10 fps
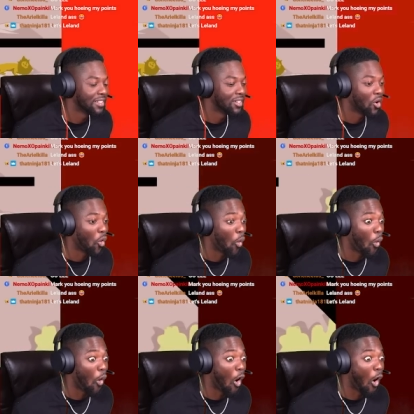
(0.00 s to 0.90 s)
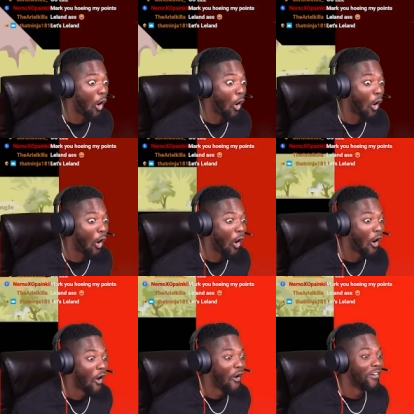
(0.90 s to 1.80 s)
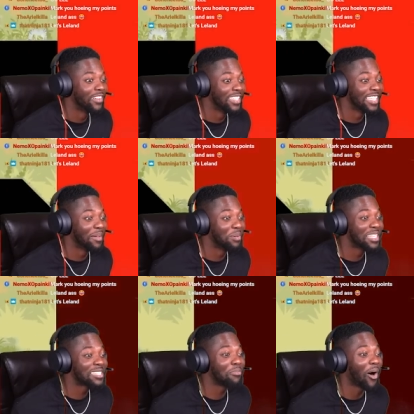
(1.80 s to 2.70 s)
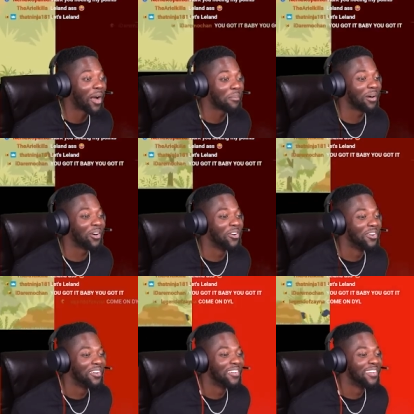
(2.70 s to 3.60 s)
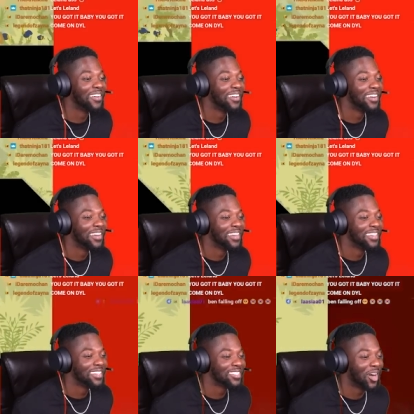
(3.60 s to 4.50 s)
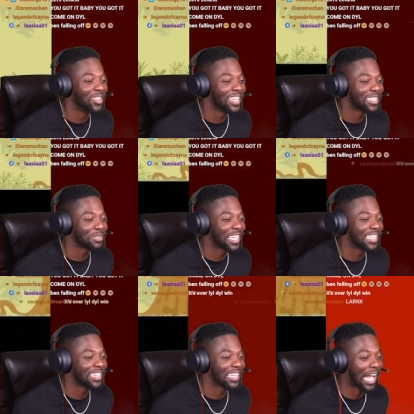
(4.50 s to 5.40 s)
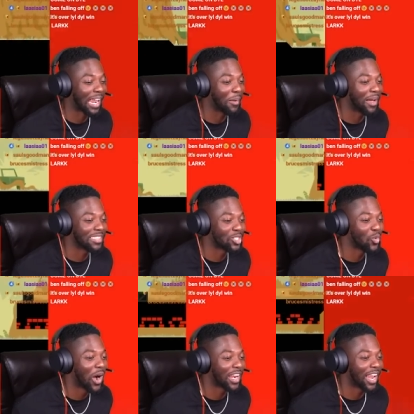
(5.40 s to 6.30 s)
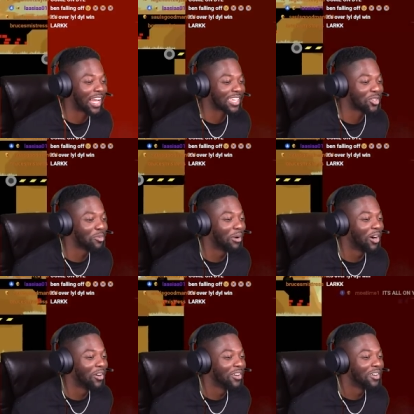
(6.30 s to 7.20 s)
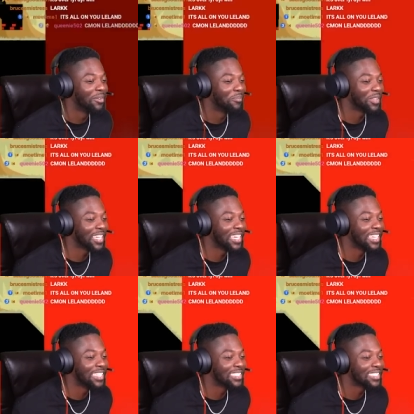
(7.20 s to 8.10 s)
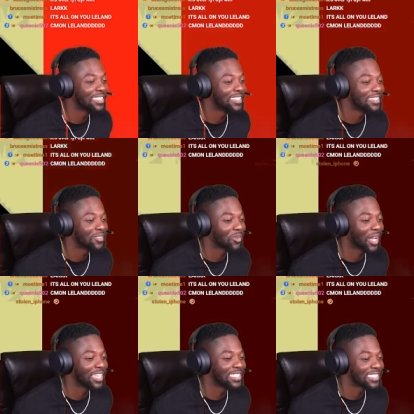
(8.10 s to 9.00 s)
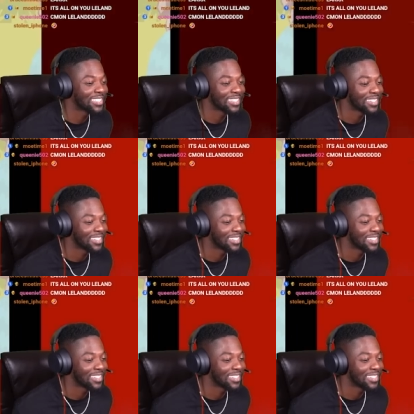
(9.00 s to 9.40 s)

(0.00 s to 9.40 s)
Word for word: You know, for real. Oh, Lila, be smart, bro. I hear you. Don't let them say Dylan got a 200 IQ, bro. Please, race.